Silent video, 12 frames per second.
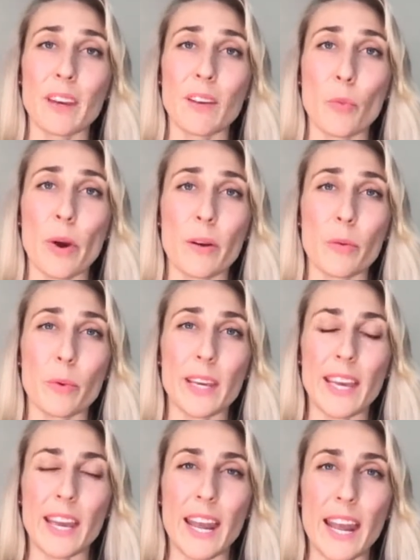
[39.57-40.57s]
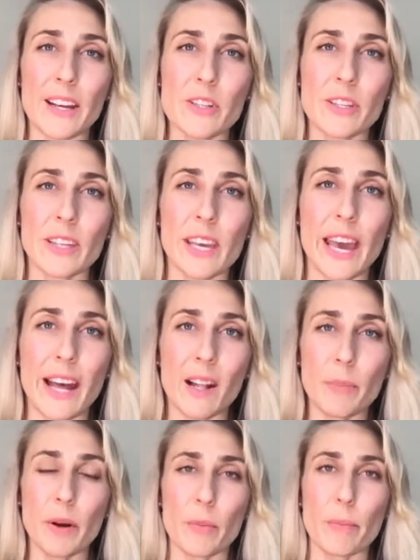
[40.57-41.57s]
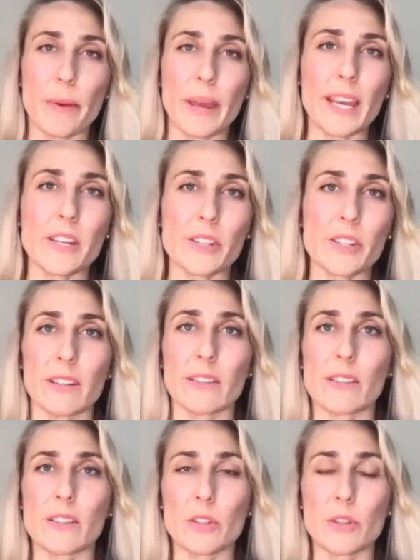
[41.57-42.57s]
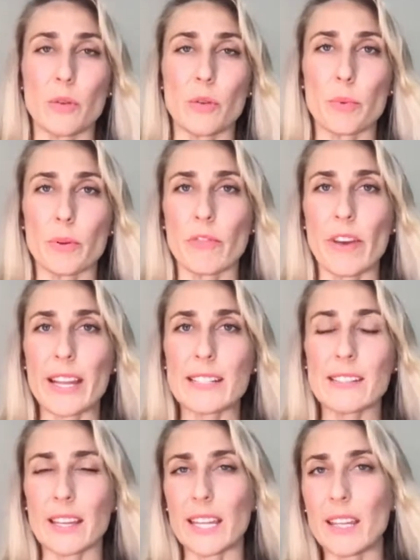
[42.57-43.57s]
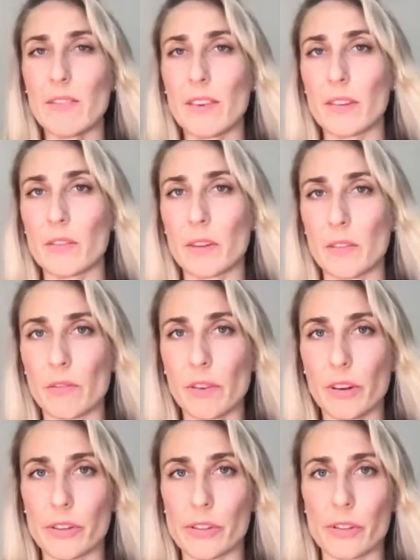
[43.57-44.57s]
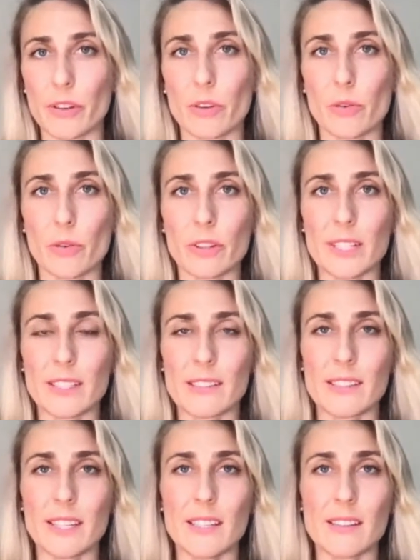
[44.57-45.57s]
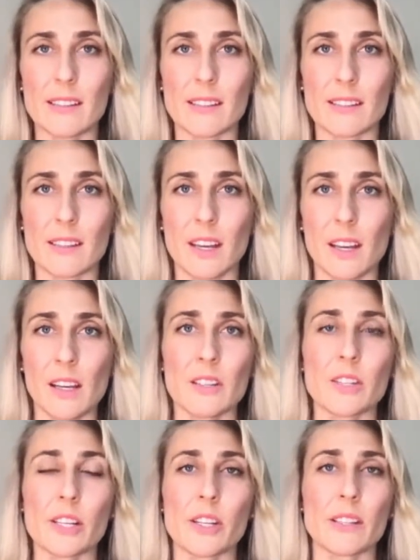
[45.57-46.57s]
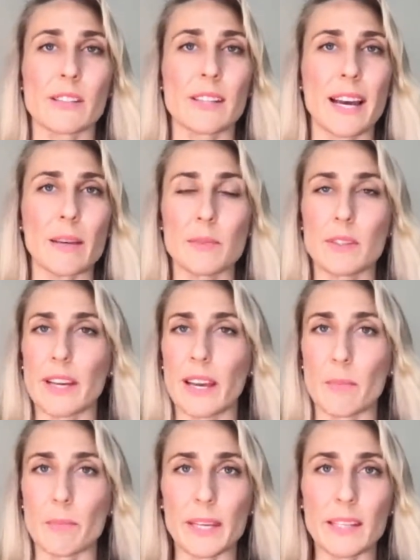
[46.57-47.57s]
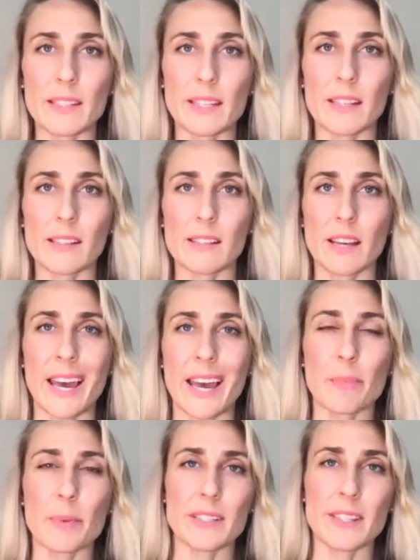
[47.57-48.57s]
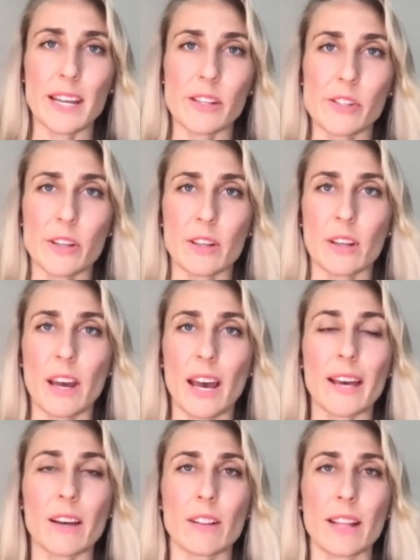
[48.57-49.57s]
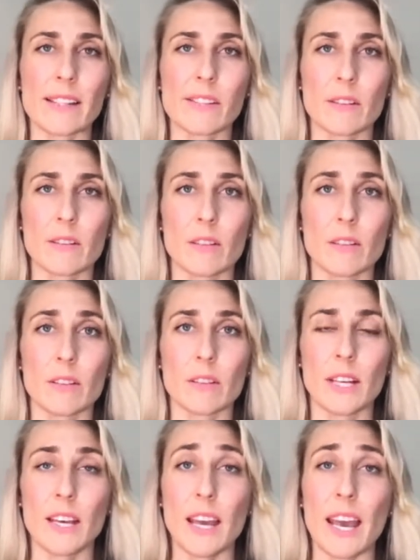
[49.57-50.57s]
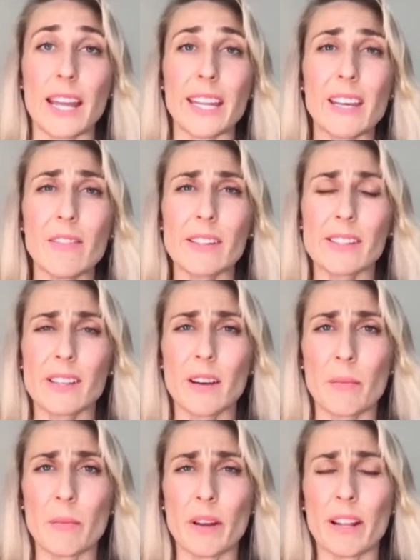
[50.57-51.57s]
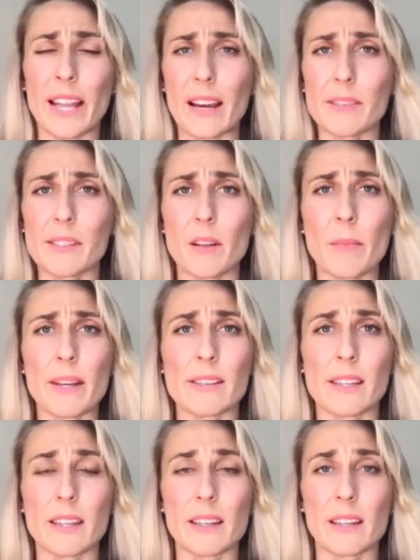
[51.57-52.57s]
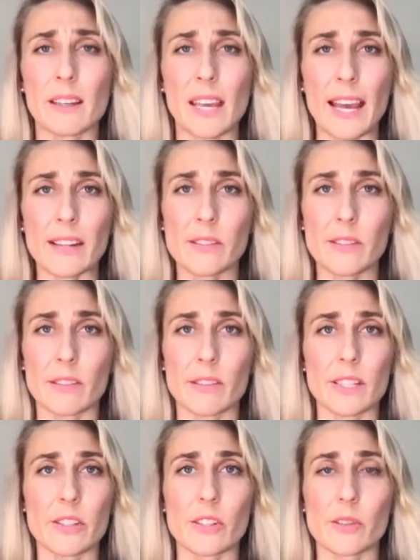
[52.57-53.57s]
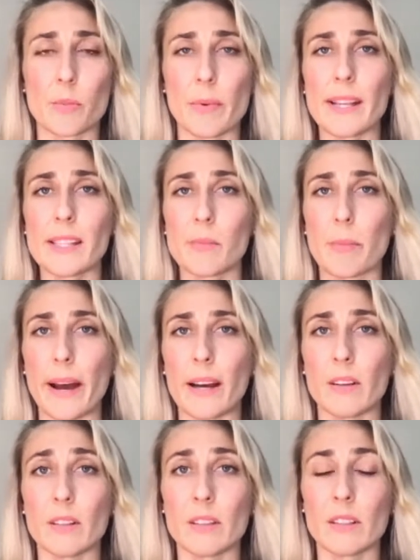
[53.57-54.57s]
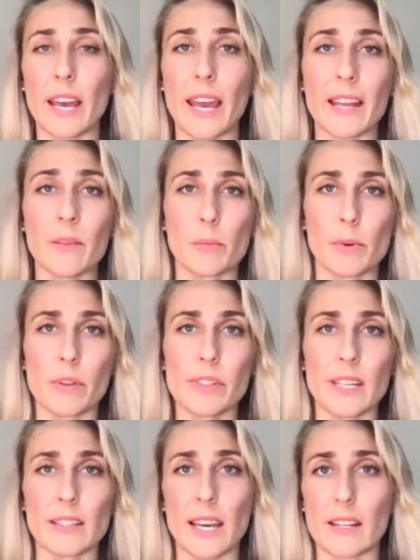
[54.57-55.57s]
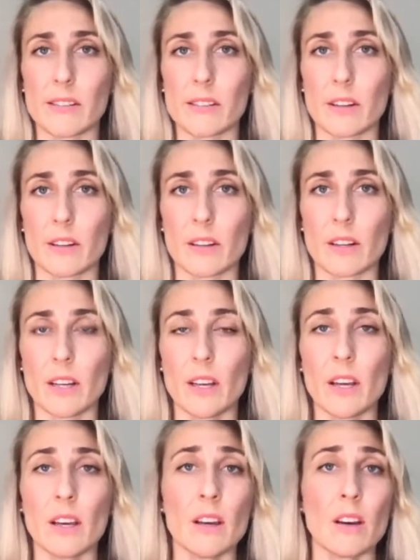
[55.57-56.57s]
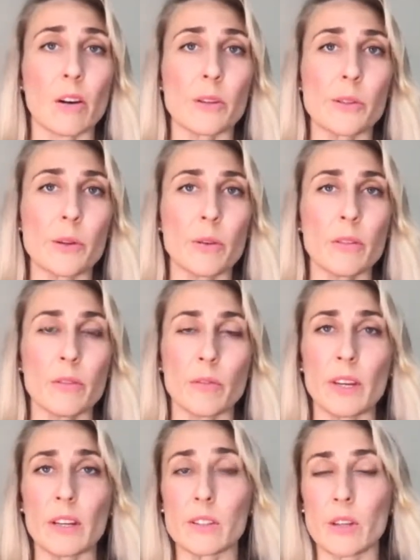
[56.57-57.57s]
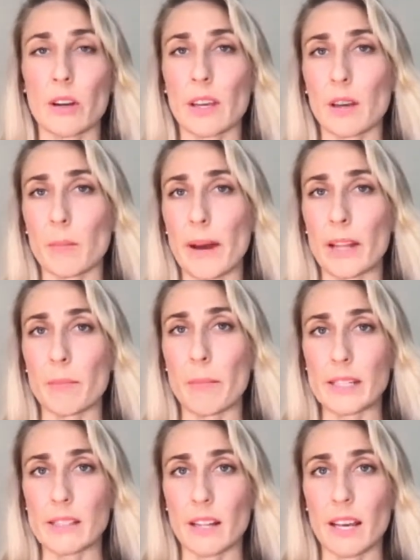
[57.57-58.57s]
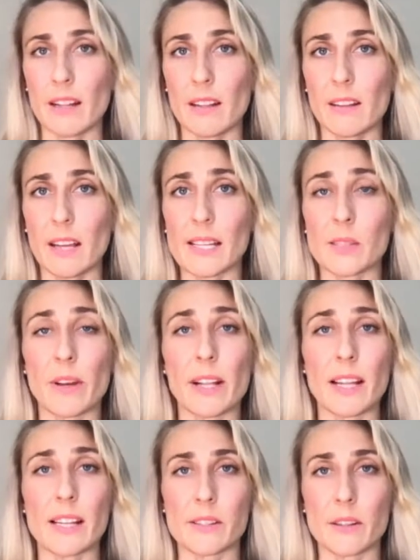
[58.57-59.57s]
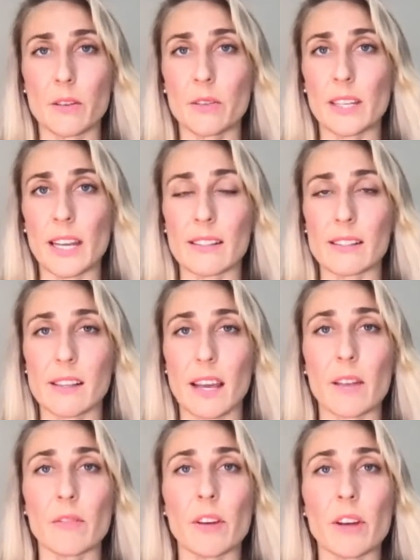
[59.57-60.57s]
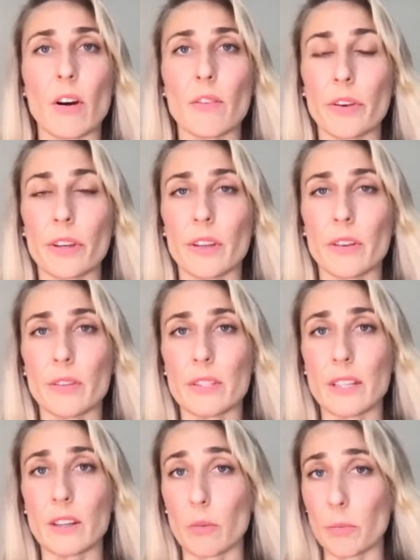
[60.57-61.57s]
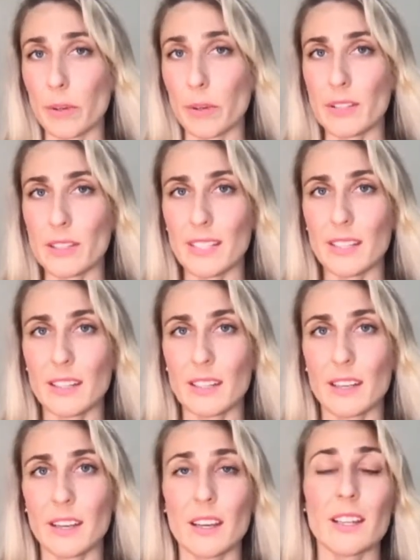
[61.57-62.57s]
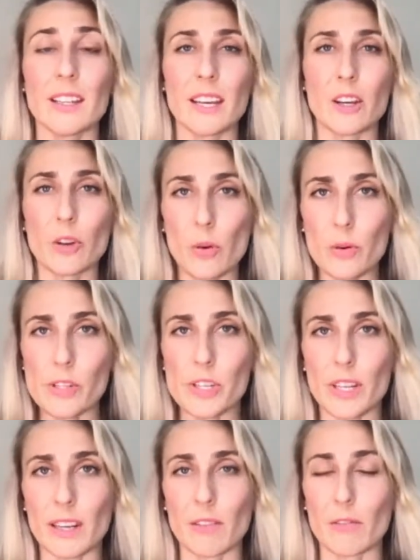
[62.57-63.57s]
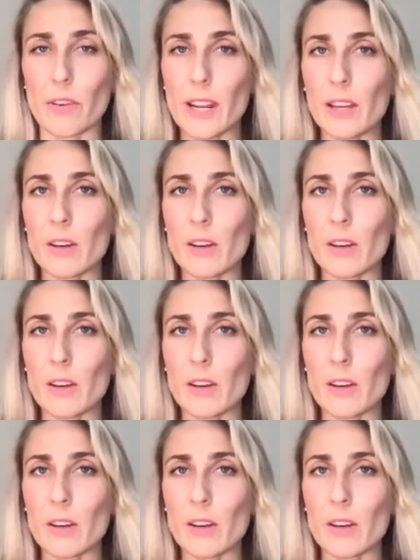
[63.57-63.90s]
where we can actually help our patients to prevent and even reverse chronic diseases such as type 2 diabetes, hypertension, high cholesterol, and even some lifestyle medicine cancers such as breast, bowel, and prostate cancer. Also, we are talking about mental health as well as loneliness, and we offer you the community, the coaching, free